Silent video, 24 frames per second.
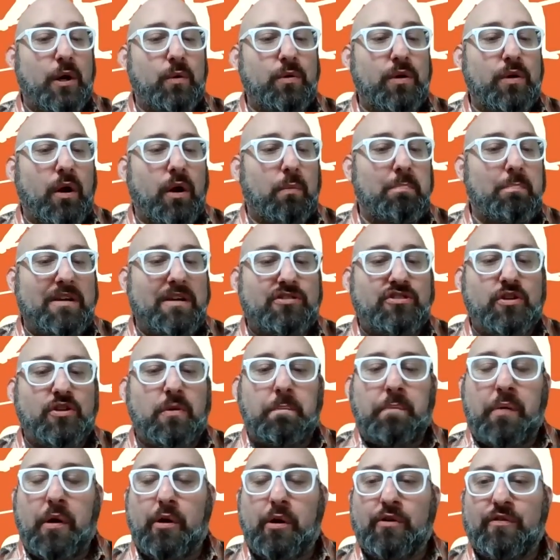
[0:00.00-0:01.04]
you know,
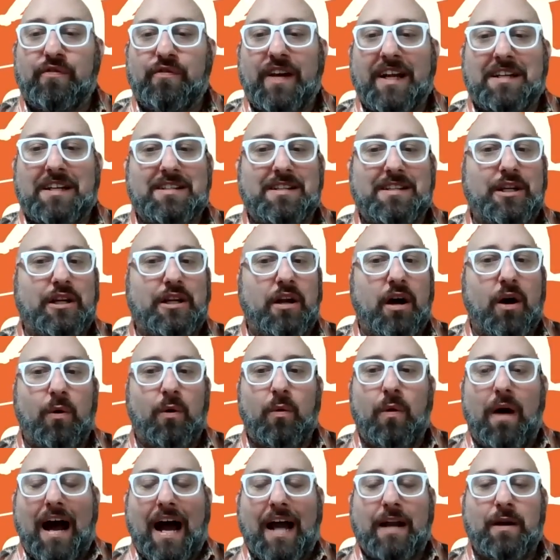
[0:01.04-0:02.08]
Mr. Perfect, you
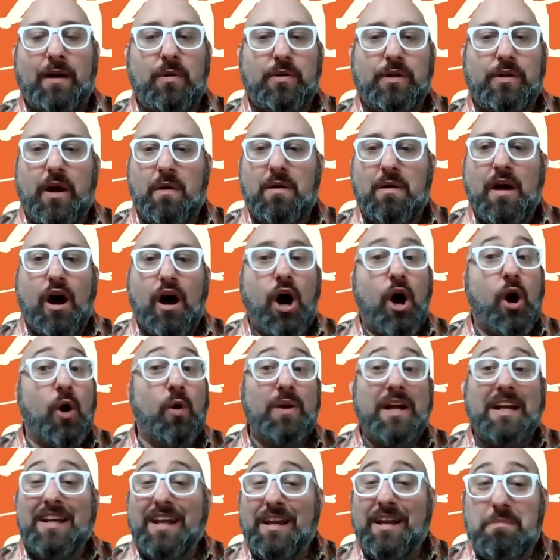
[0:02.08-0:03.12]
know, I don't know,
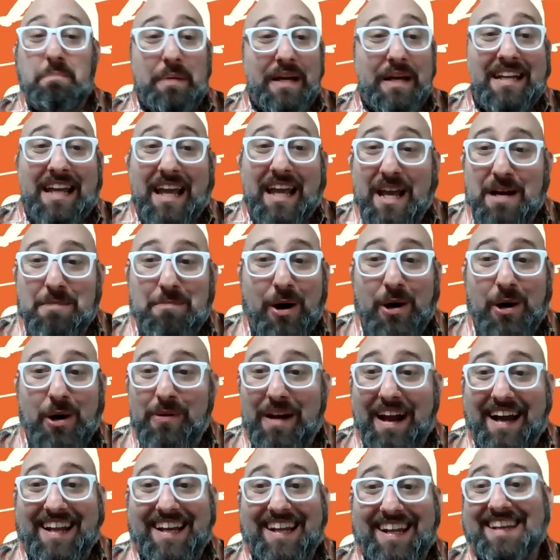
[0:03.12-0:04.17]
Hogan had beaten him
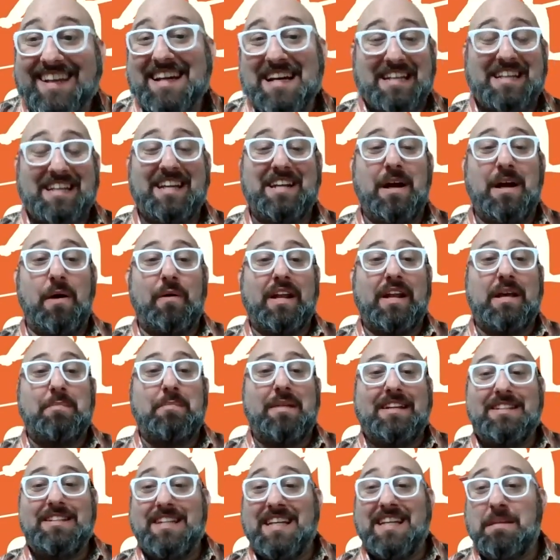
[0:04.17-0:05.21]
already, you know what
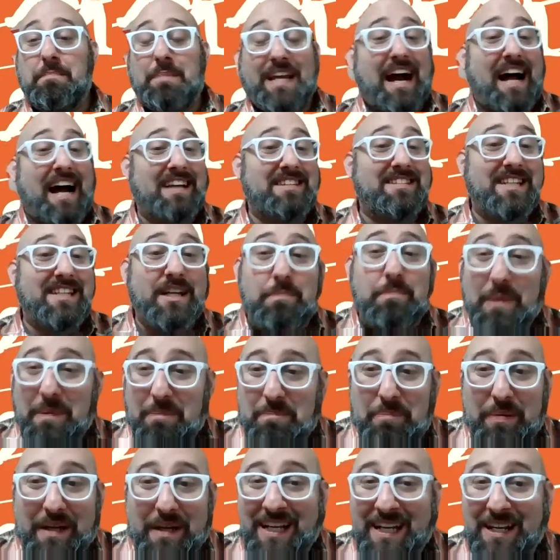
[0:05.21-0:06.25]
I mean? DiBiase had
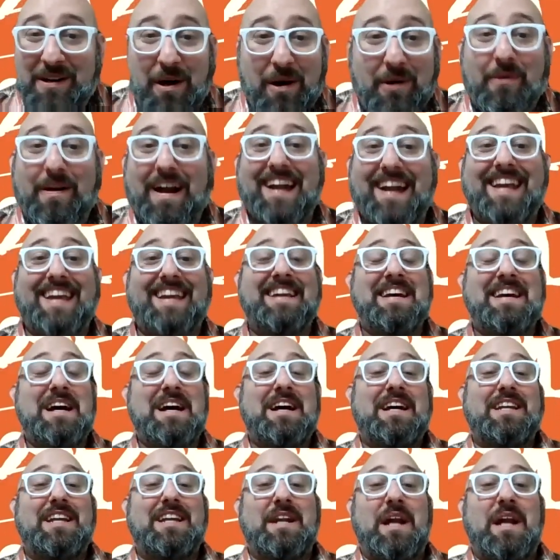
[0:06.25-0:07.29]
been beaten already,
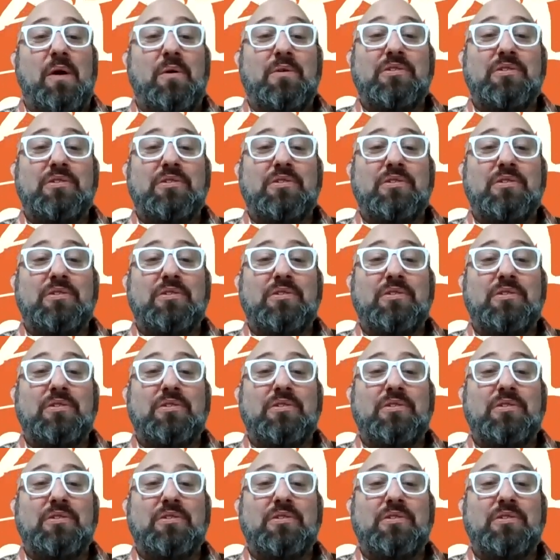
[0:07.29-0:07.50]
you